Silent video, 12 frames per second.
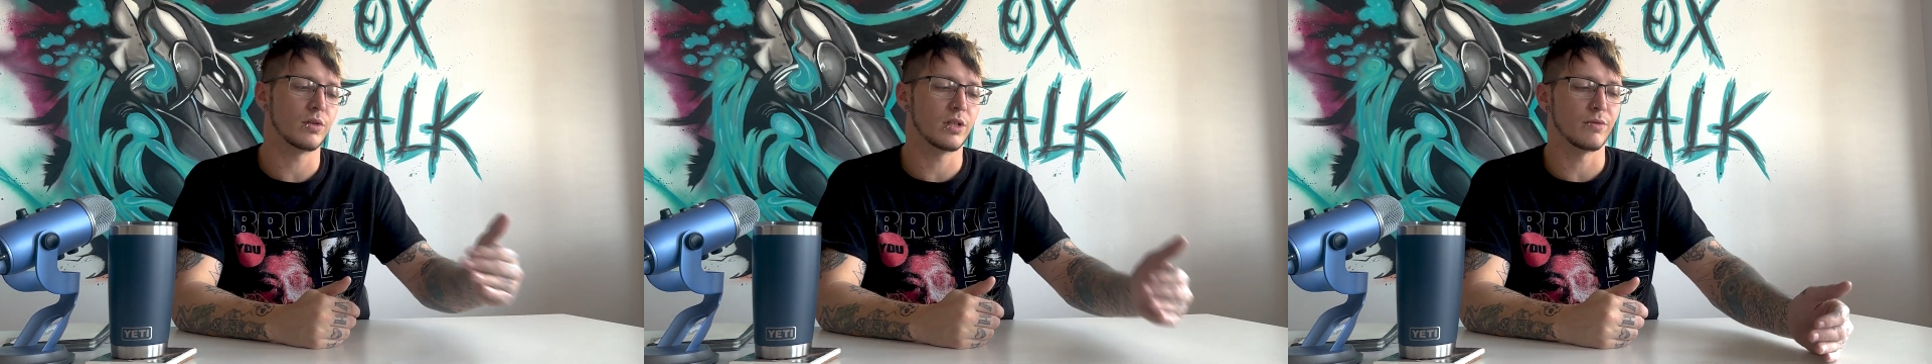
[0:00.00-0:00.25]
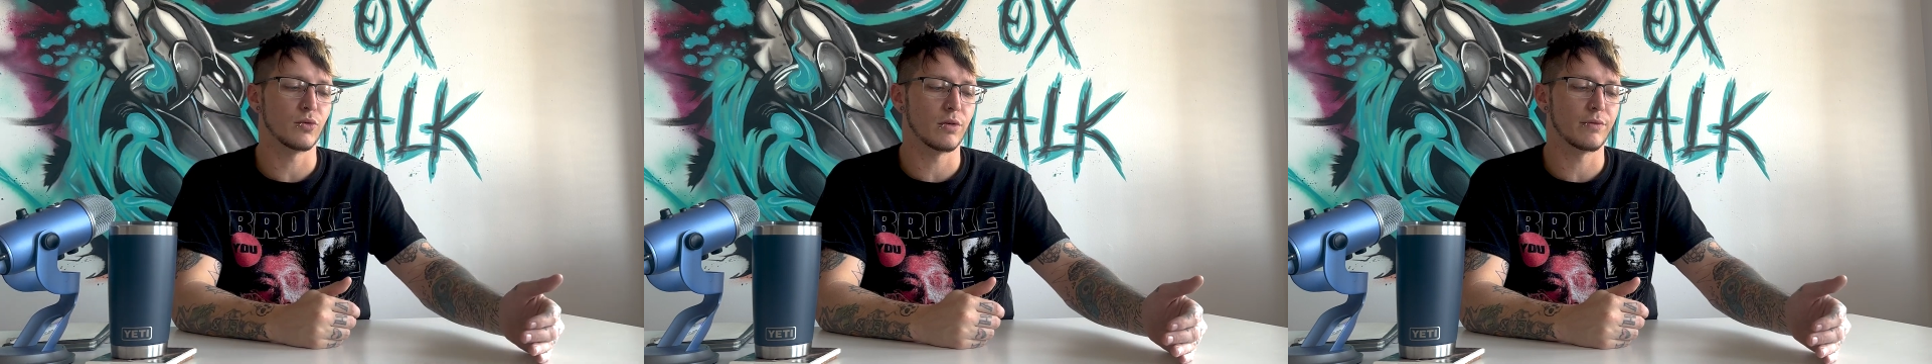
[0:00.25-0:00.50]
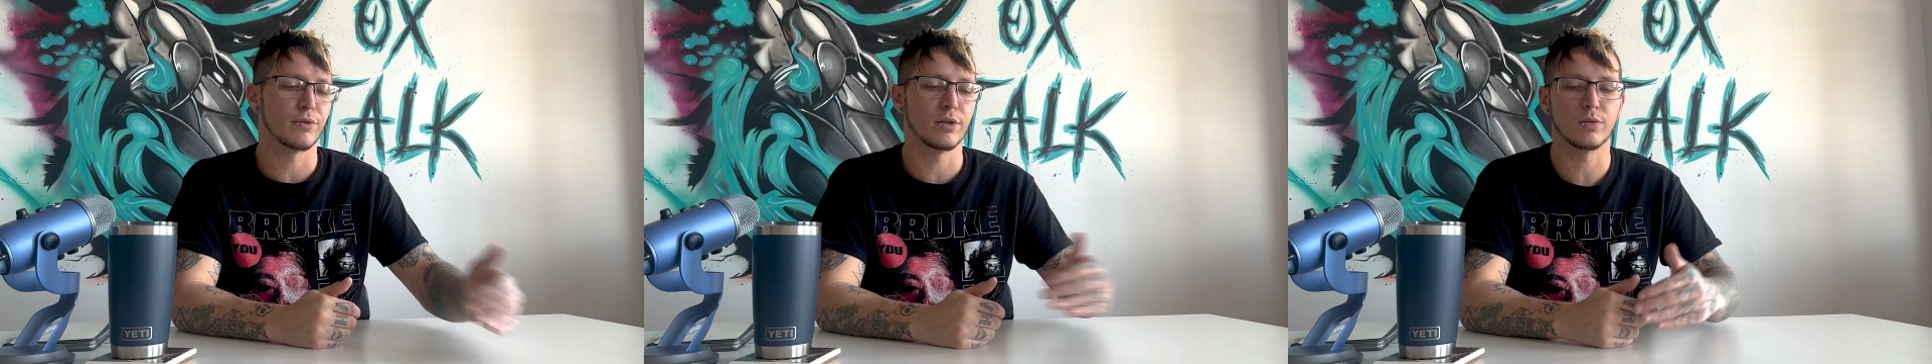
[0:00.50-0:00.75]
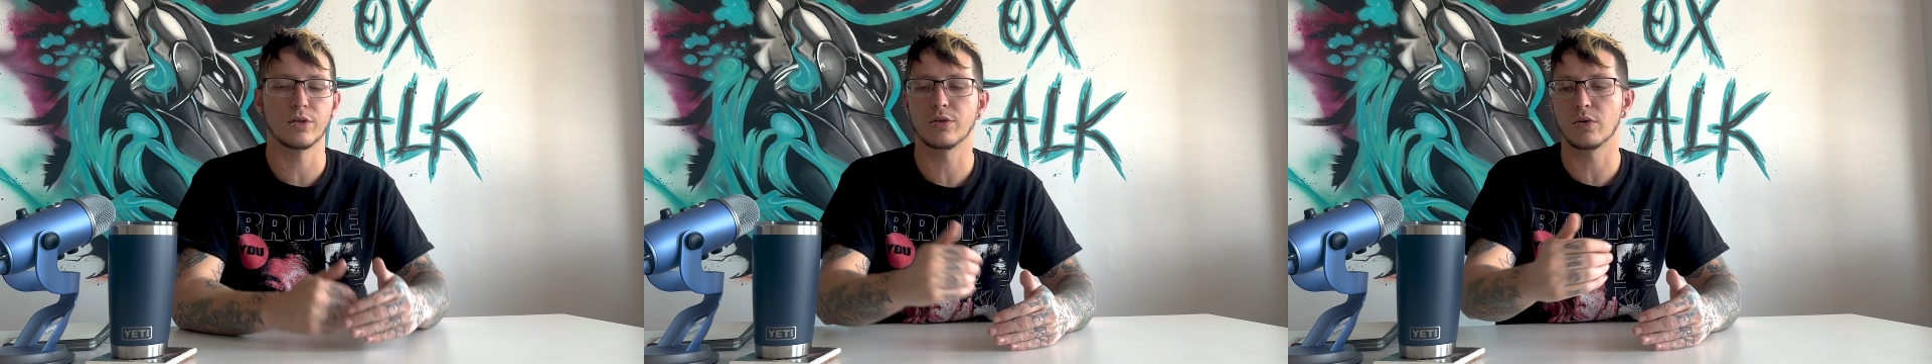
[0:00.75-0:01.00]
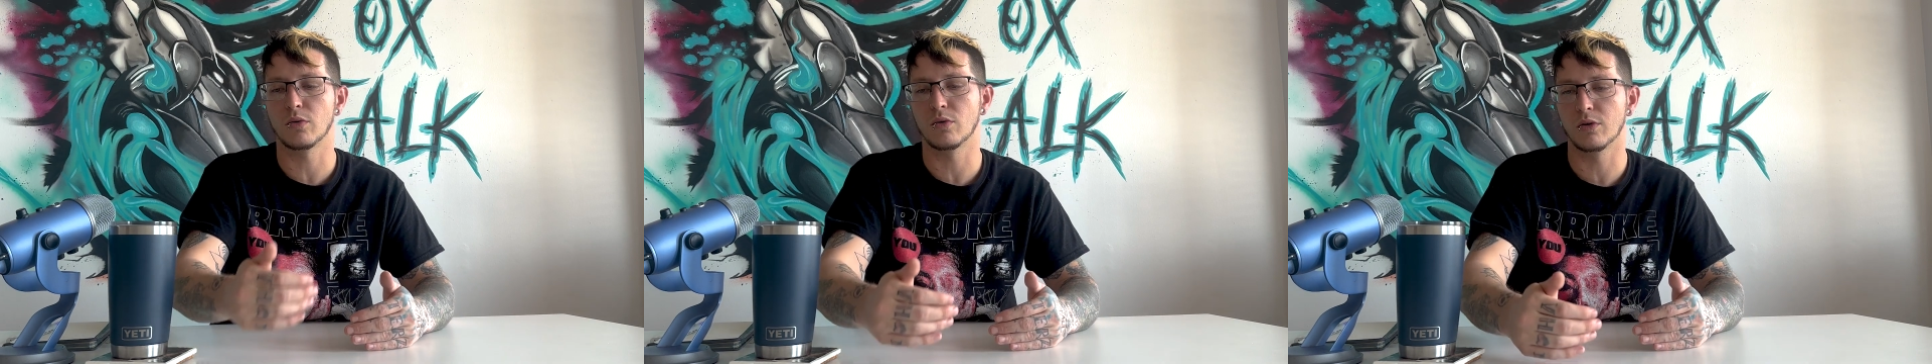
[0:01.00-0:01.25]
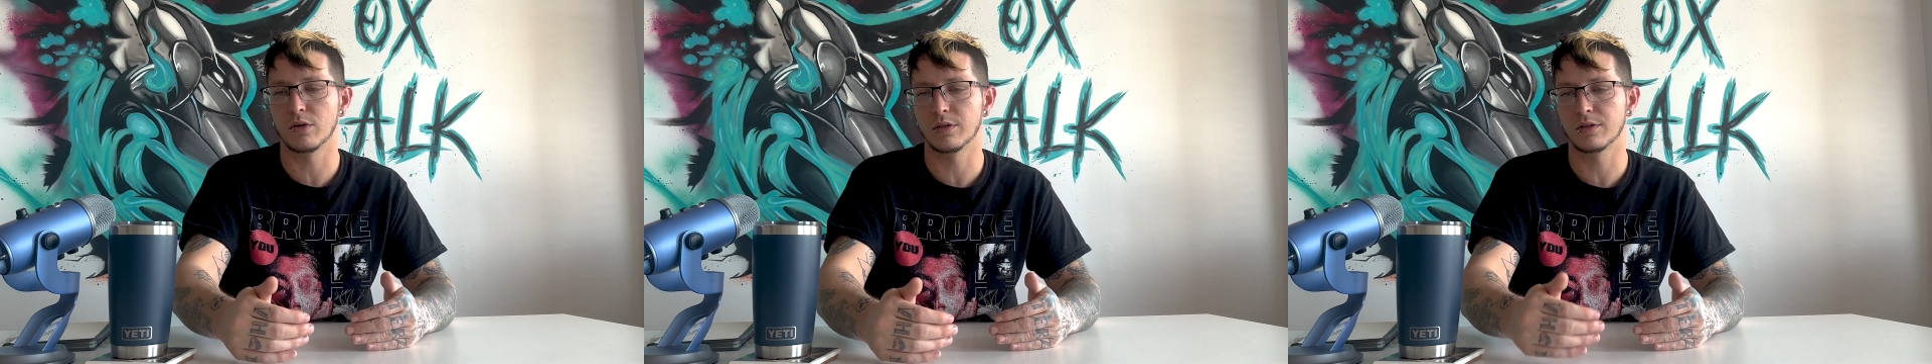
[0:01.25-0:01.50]
give you a free one
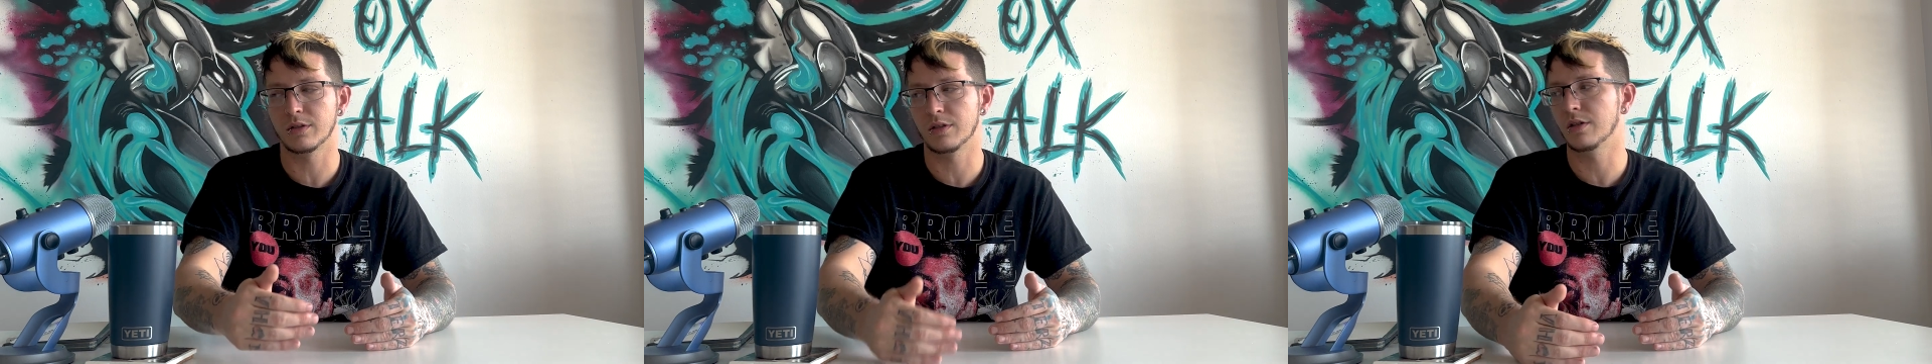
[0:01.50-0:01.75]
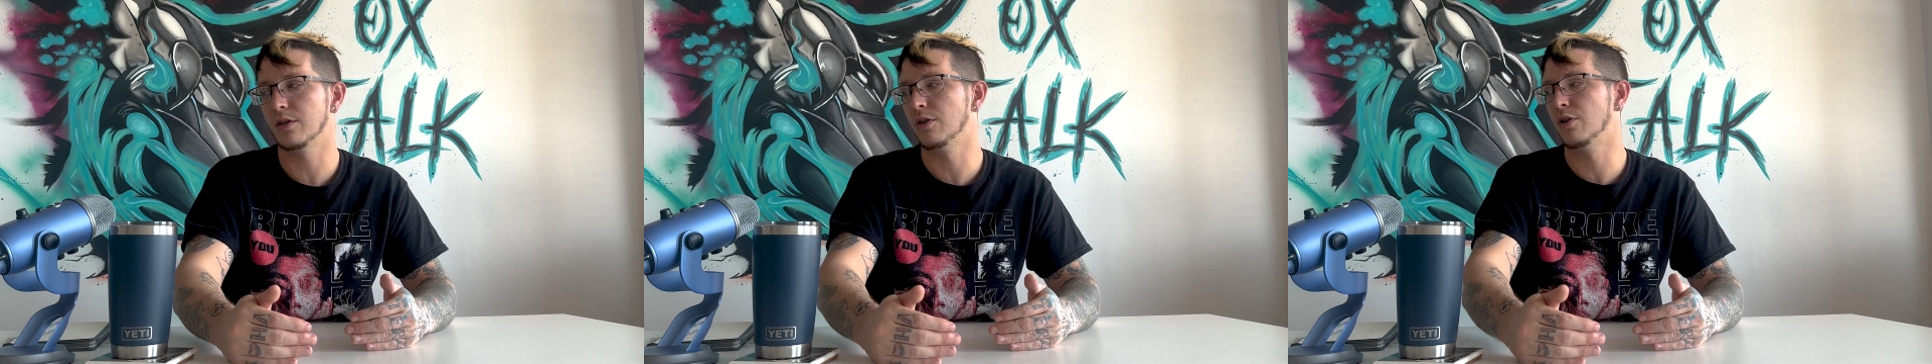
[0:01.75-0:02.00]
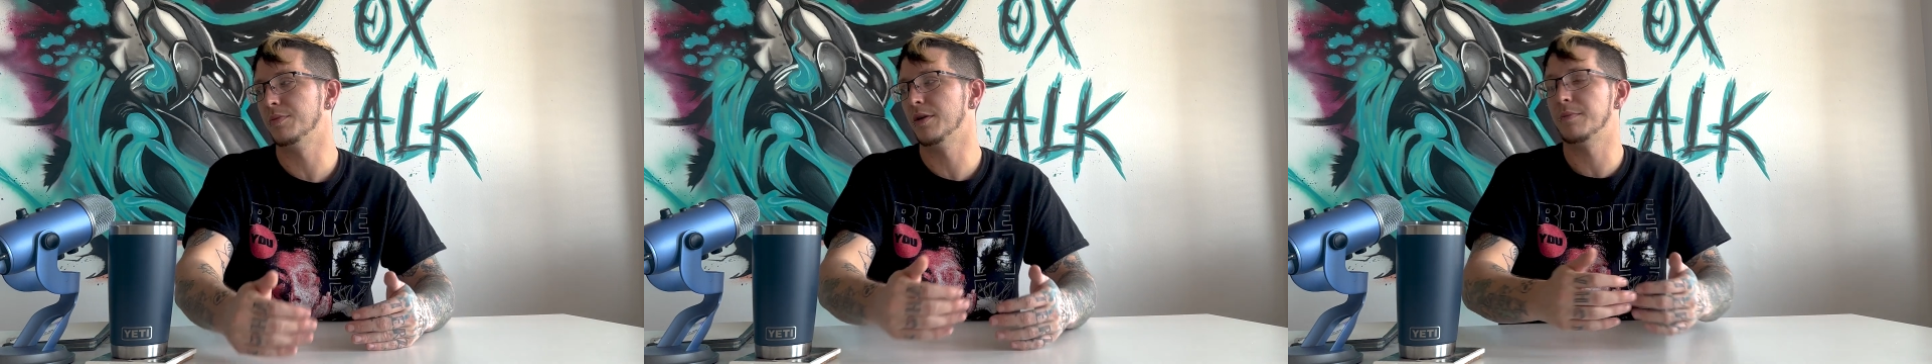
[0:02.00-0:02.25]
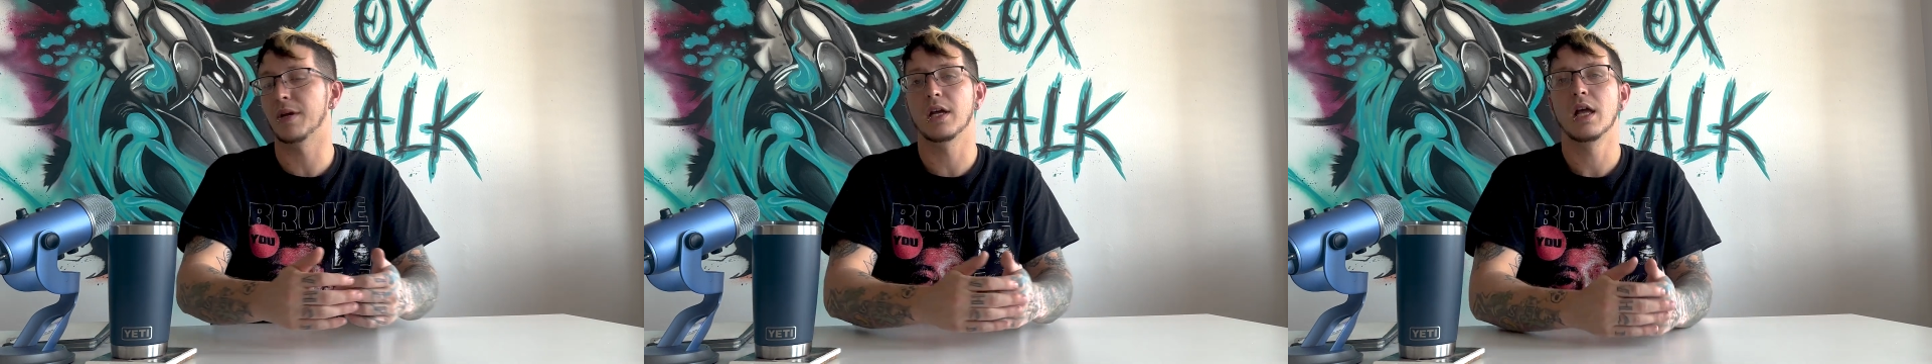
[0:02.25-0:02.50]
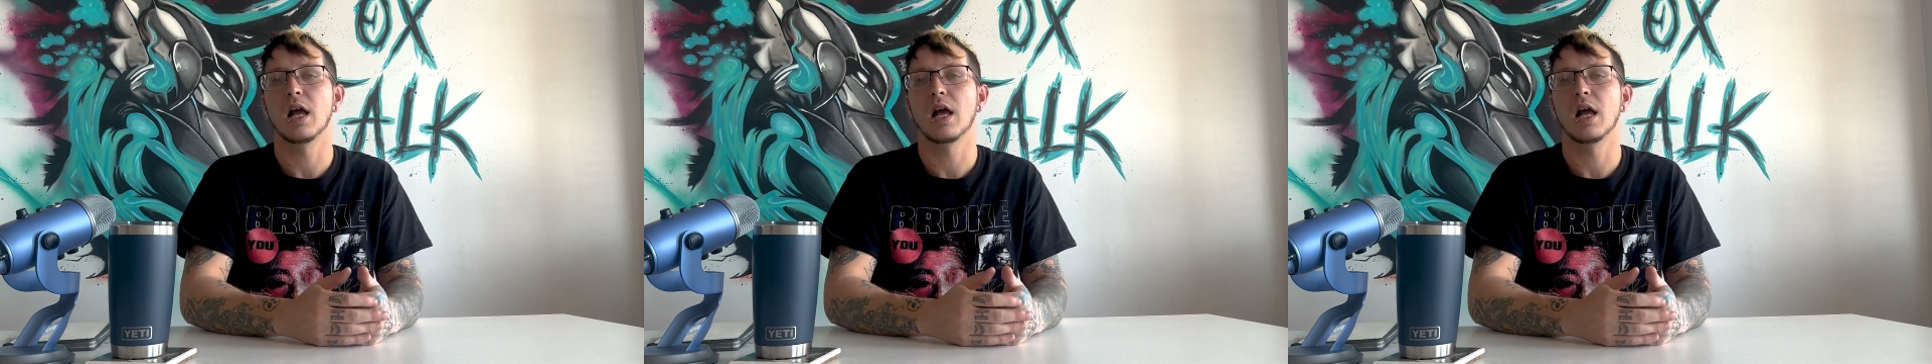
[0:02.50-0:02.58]
or open to pay.